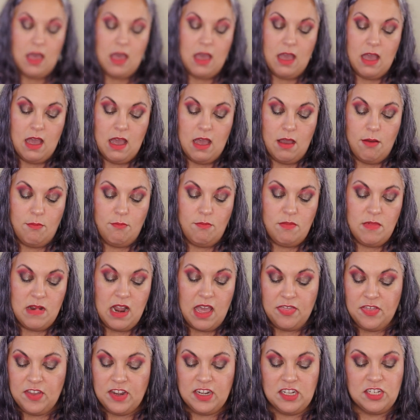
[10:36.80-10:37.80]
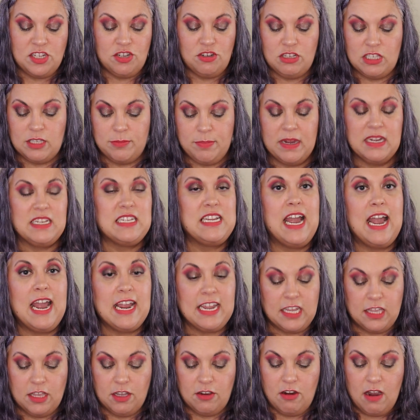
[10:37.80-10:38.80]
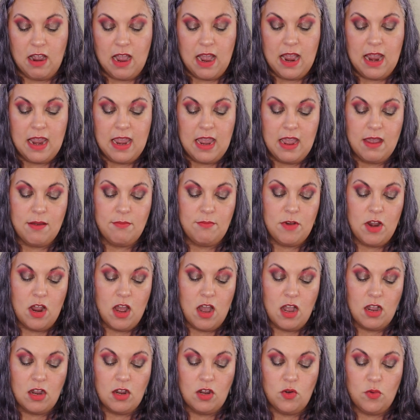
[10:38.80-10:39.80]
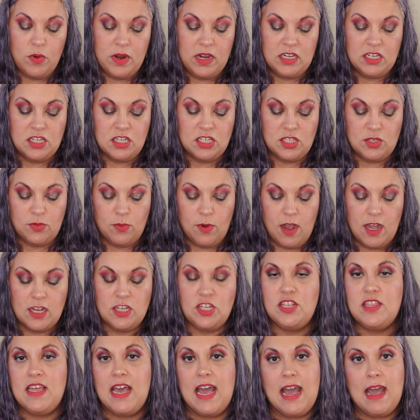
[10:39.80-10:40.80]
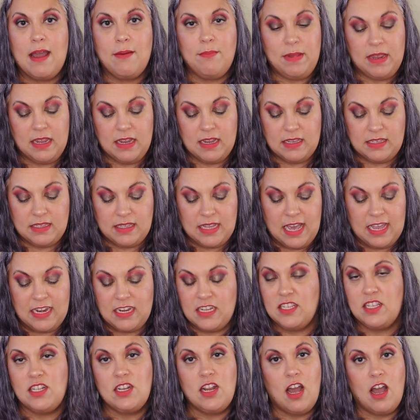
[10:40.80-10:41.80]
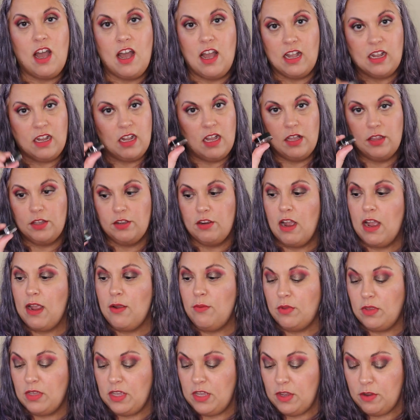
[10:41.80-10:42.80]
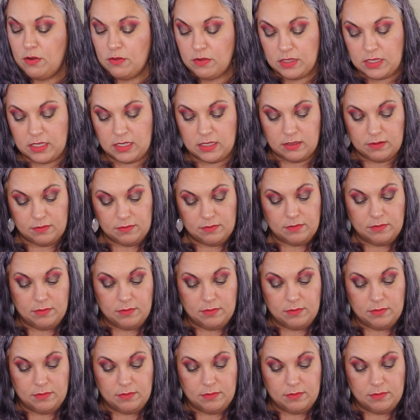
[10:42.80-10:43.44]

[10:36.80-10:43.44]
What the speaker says: Nothing too spectacular. I am not going to swatch that because that is not a color I will use.